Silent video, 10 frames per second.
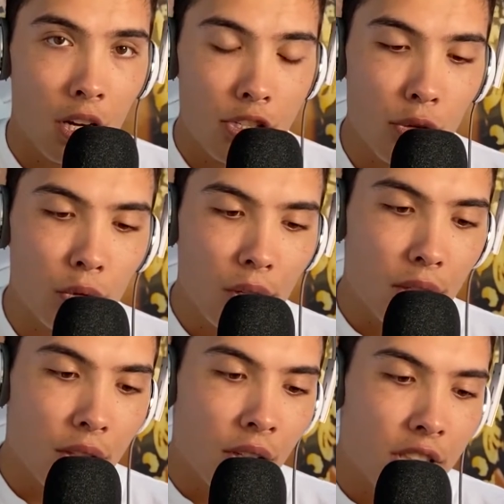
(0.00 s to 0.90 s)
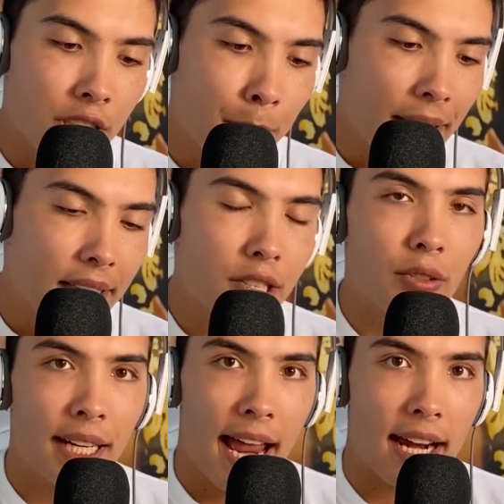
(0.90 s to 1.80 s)
So speak to
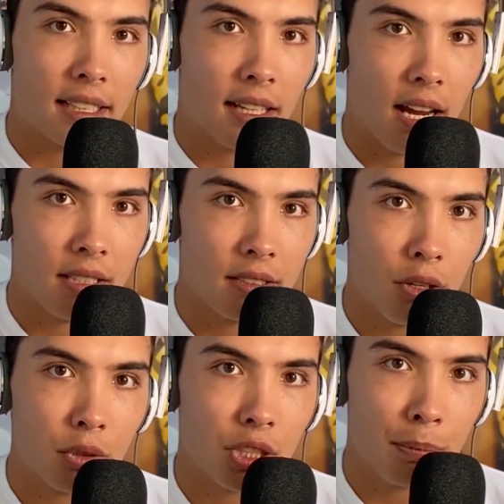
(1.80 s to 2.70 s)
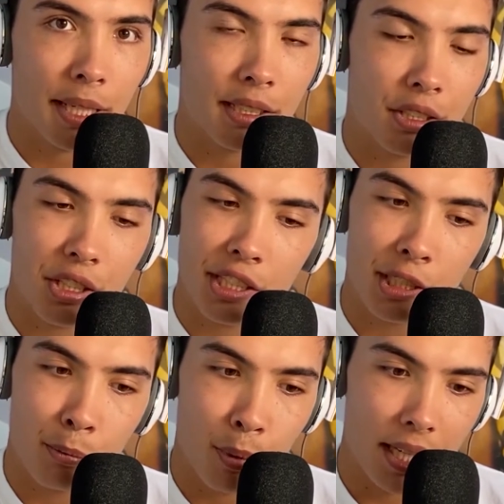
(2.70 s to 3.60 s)
react, guys. Don't speak to just
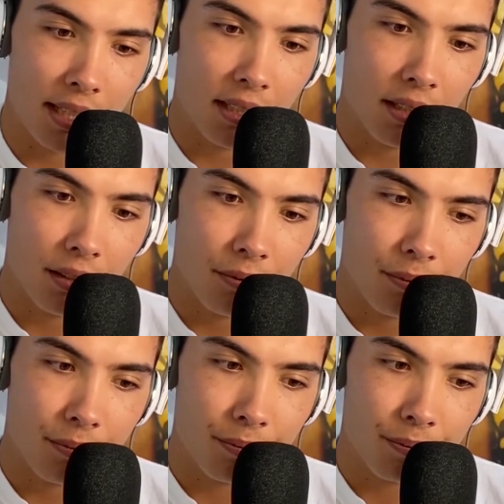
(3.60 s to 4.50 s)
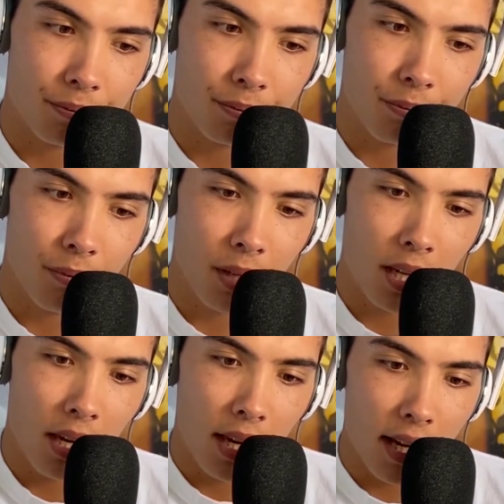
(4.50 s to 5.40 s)
speak.
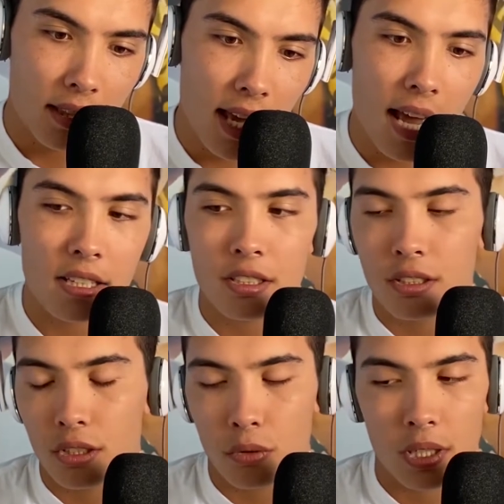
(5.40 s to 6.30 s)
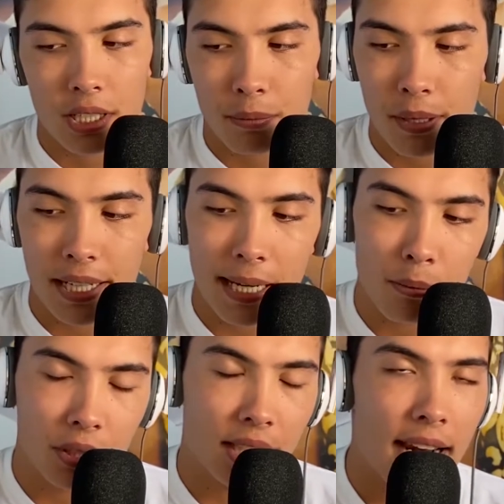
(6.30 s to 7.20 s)
And that has to do with being
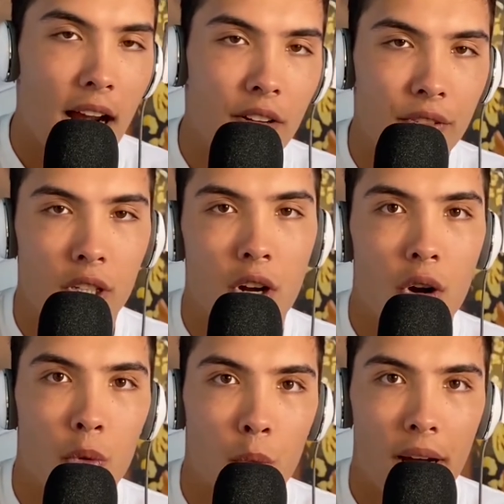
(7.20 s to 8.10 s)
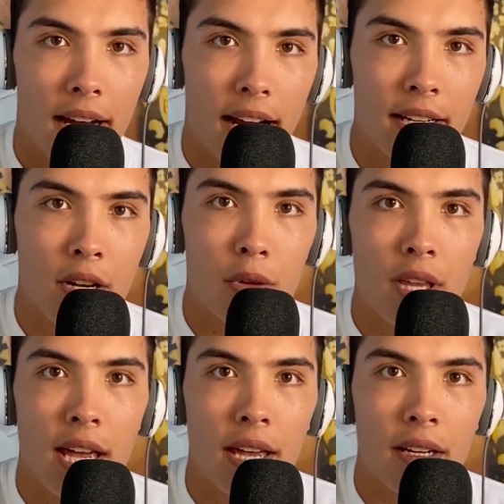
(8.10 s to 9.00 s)
able to get out of your own way. I know
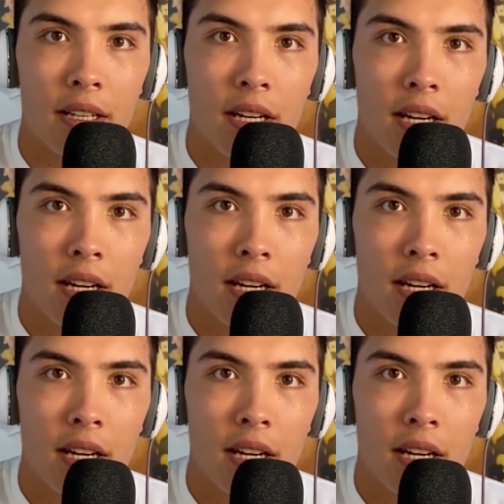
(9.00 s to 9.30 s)
that